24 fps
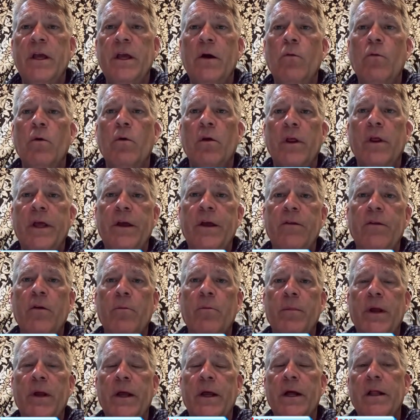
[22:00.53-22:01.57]
it will
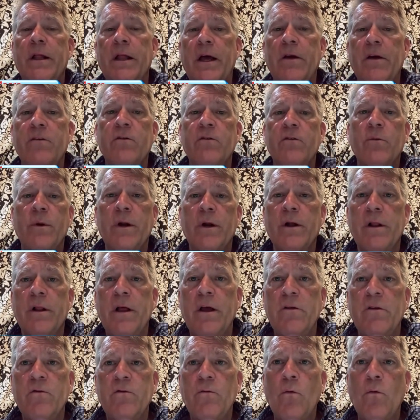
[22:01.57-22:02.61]
either be a class 3 or class